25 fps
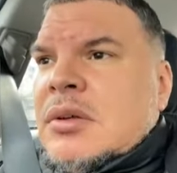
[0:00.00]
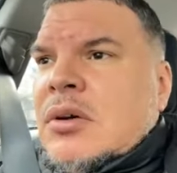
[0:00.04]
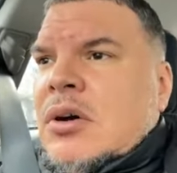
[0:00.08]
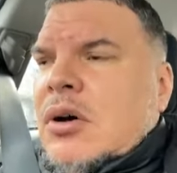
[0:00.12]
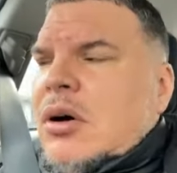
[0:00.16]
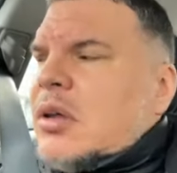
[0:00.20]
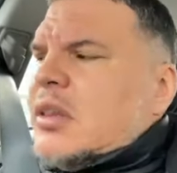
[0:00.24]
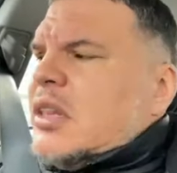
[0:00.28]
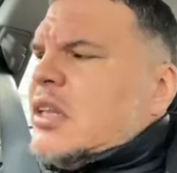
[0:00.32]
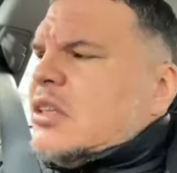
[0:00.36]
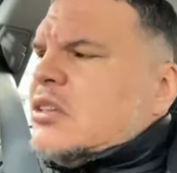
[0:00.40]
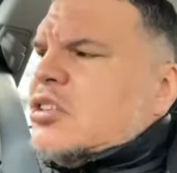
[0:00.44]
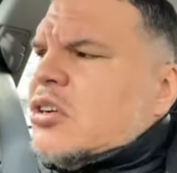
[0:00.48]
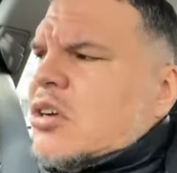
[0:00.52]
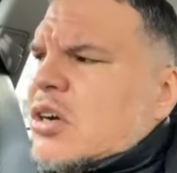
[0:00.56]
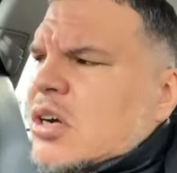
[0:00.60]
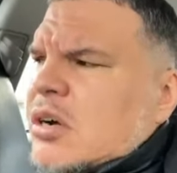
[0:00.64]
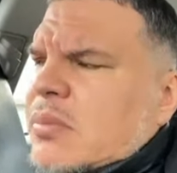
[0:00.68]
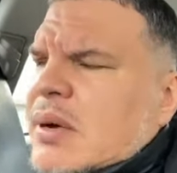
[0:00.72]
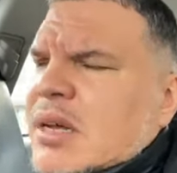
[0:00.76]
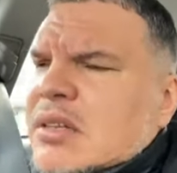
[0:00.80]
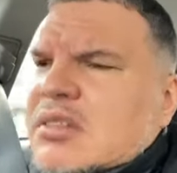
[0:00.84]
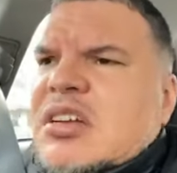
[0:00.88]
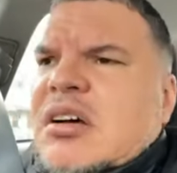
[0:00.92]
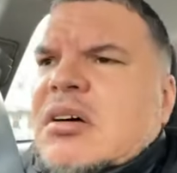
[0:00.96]
All that talk
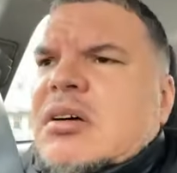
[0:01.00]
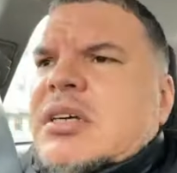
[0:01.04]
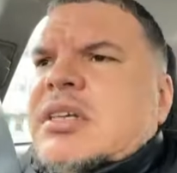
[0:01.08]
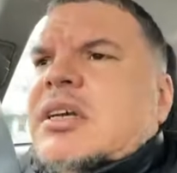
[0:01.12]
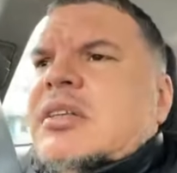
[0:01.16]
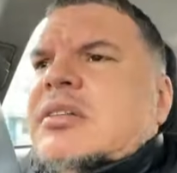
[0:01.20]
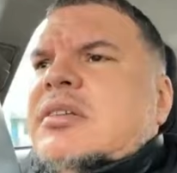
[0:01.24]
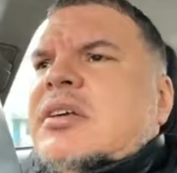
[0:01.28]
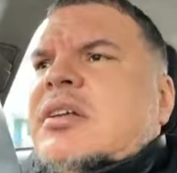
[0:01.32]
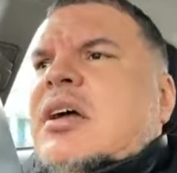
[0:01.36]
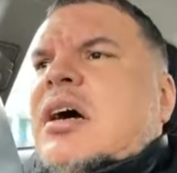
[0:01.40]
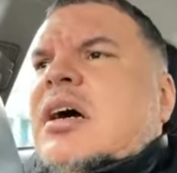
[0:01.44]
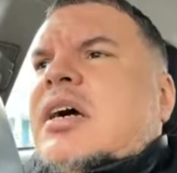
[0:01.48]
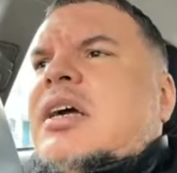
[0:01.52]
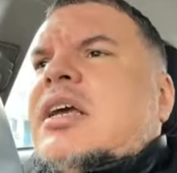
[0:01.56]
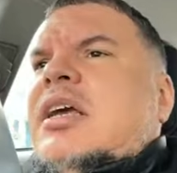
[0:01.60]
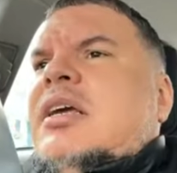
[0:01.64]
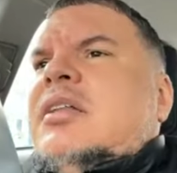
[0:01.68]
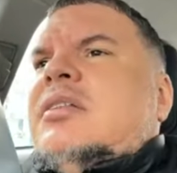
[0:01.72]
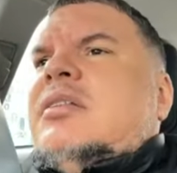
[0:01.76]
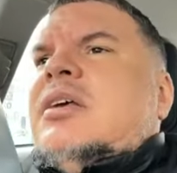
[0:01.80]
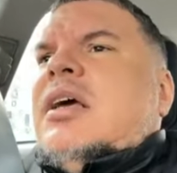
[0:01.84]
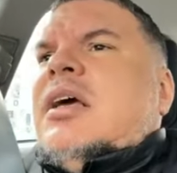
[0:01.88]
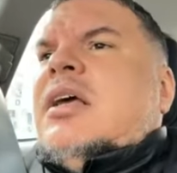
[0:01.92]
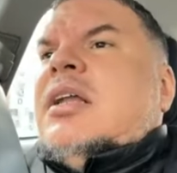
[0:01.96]
about Tawheed and
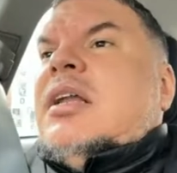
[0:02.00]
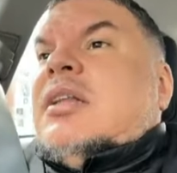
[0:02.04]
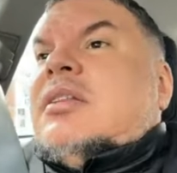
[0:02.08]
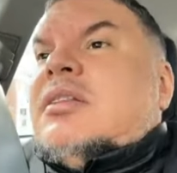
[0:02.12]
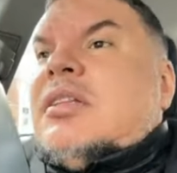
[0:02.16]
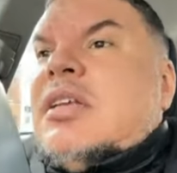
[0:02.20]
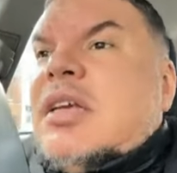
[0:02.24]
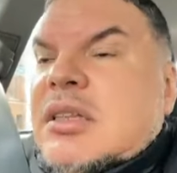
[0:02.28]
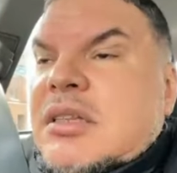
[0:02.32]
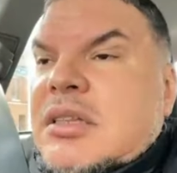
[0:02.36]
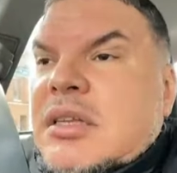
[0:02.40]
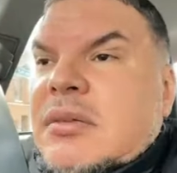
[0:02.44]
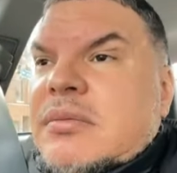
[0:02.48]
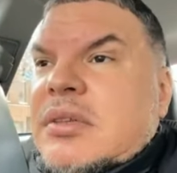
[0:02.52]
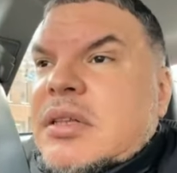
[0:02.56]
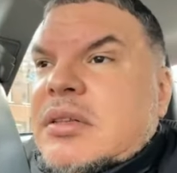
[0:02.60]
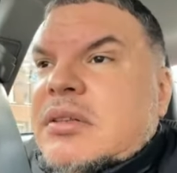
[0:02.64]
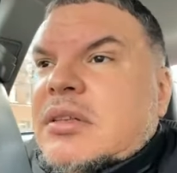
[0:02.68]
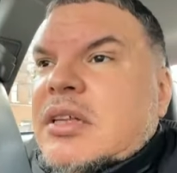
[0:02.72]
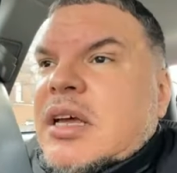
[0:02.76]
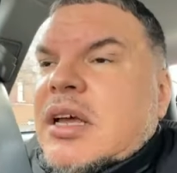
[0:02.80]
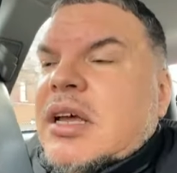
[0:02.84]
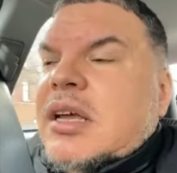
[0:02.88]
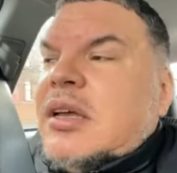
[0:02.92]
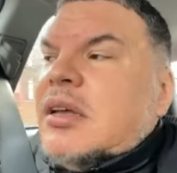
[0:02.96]
Aqidah, and at the end of the
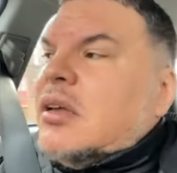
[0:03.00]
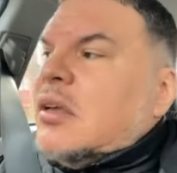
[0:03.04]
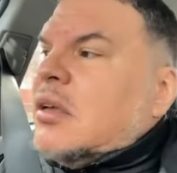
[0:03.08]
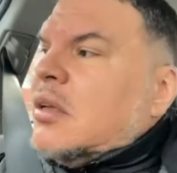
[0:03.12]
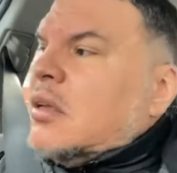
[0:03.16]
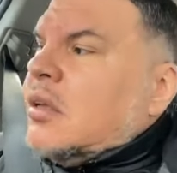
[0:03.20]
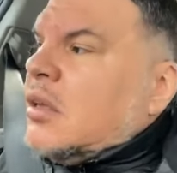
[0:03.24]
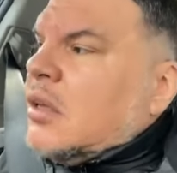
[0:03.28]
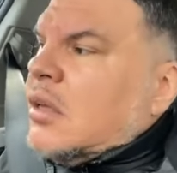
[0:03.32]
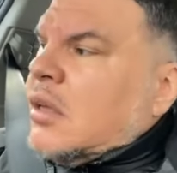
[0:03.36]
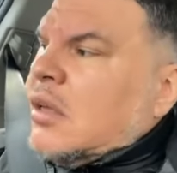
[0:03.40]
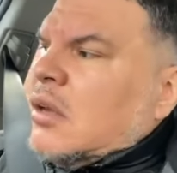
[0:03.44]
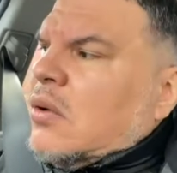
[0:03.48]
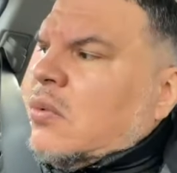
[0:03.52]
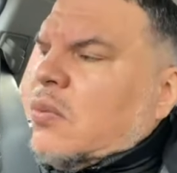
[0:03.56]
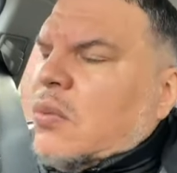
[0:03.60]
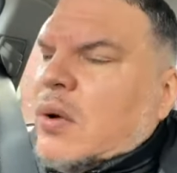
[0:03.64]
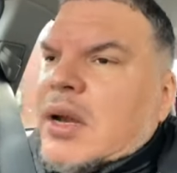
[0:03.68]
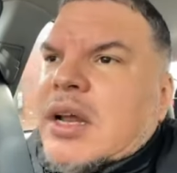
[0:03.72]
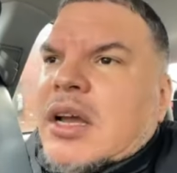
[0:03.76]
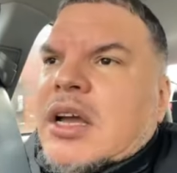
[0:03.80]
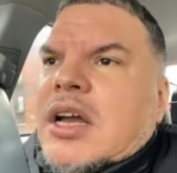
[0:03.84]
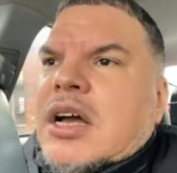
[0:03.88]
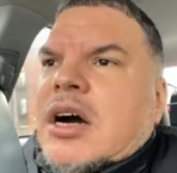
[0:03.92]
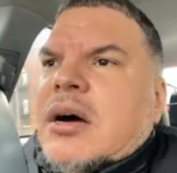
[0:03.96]
day,
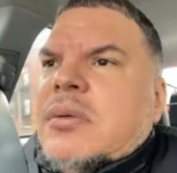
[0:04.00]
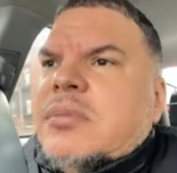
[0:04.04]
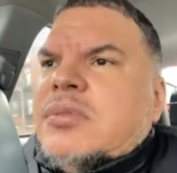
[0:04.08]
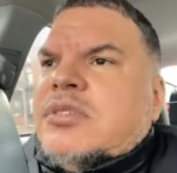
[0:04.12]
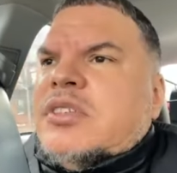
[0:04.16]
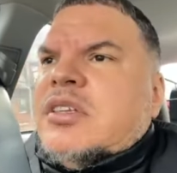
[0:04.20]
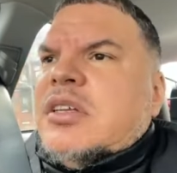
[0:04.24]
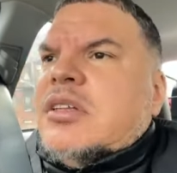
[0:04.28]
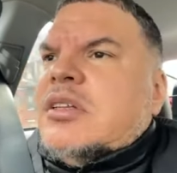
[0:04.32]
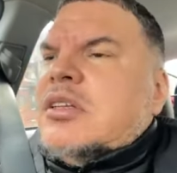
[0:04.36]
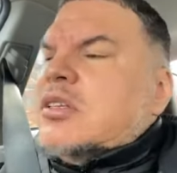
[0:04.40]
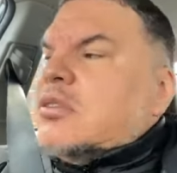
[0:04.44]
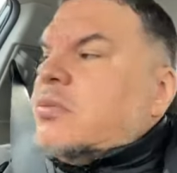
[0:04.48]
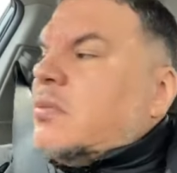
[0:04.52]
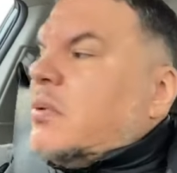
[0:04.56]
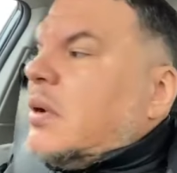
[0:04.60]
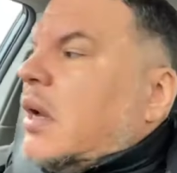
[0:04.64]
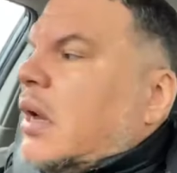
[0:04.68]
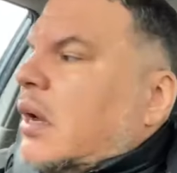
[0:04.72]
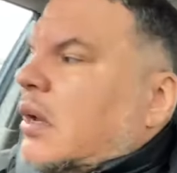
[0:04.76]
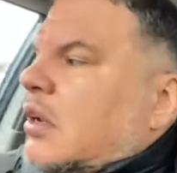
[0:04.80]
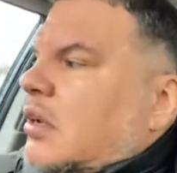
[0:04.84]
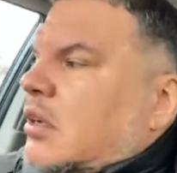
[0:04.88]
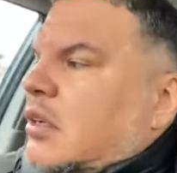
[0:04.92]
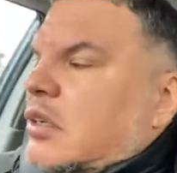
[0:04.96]
when it comes to these
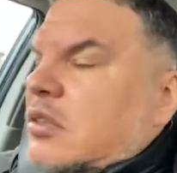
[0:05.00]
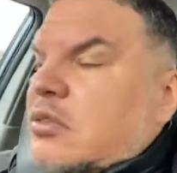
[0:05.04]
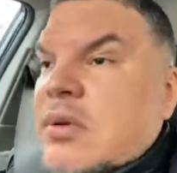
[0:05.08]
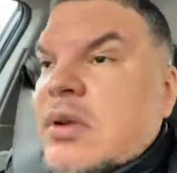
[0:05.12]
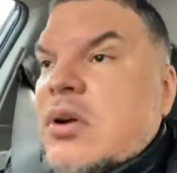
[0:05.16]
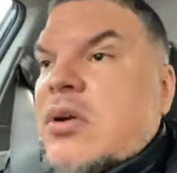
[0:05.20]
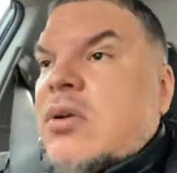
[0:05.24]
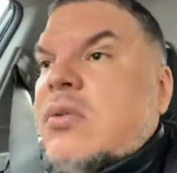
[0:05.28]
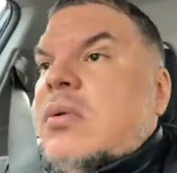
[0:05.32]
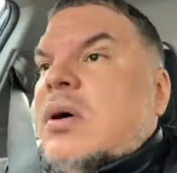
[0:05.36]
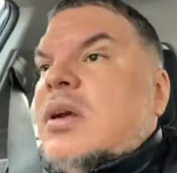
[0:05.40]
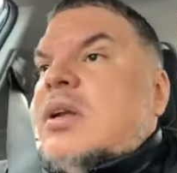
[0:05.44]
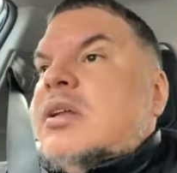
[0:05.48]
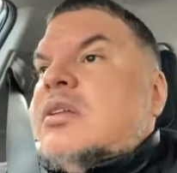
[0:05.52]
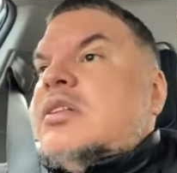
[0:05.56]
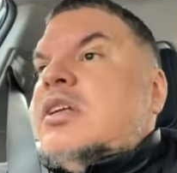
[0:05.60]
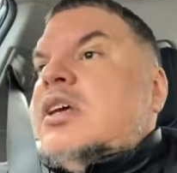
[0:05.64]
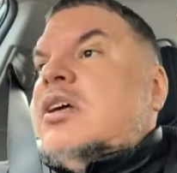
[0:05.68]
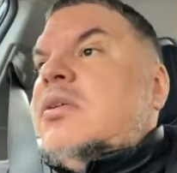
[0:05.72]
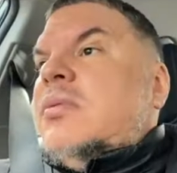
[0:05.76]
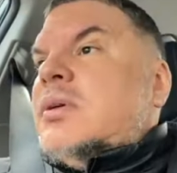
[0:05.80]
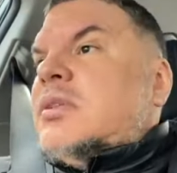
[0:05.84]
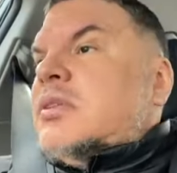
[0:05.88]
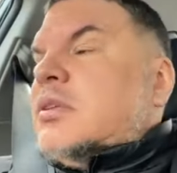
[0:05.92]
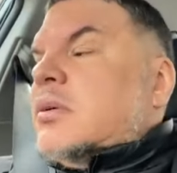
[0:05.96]
realities, we don't want to
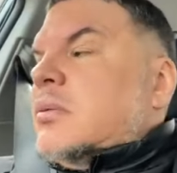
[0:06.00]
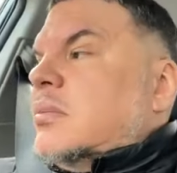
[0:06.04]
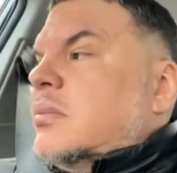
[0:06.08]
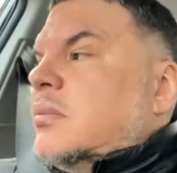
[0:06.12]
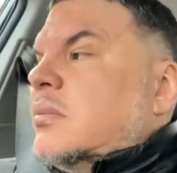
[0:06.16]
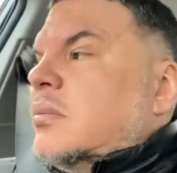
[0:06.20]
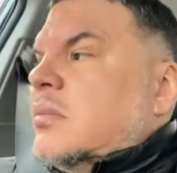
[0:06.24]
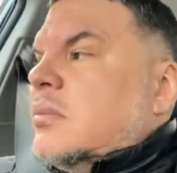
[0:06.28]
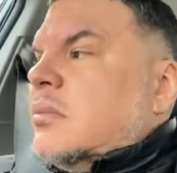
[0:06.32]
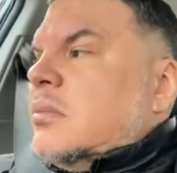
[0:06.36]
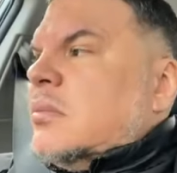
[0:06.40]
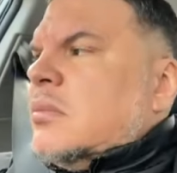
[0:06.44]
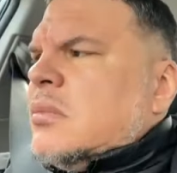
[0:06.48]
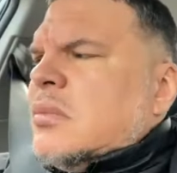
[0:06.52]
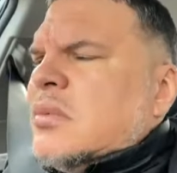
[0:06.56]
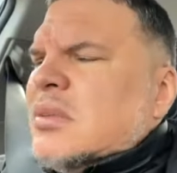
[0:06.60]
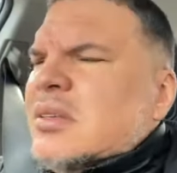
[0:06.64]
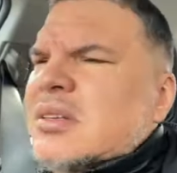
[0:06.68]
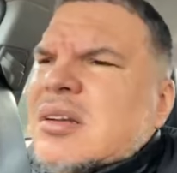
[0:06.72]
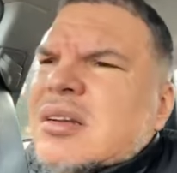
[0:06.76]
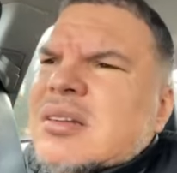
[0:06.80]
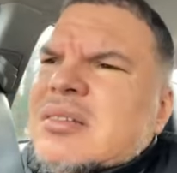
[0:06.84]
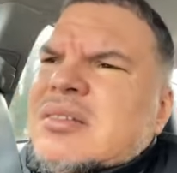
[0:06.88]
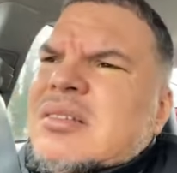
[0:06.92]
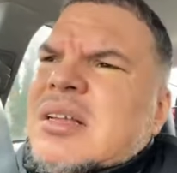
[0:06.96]
deal with them.
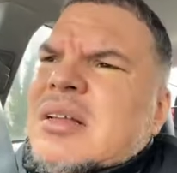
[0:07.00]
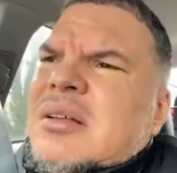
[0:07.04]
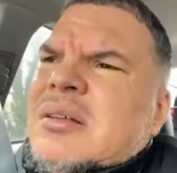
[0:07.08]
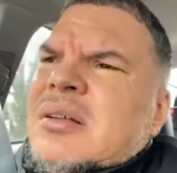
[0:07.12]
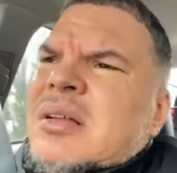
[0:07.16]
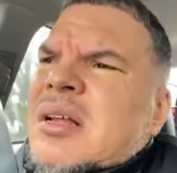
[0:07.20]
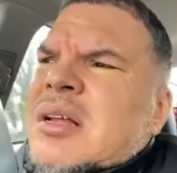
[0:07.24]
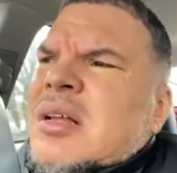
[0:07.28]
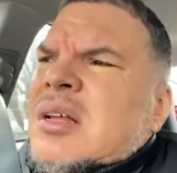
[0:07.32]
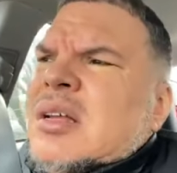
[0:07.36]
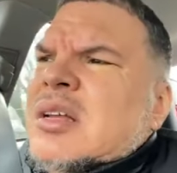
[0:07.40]
You know what I'm saying?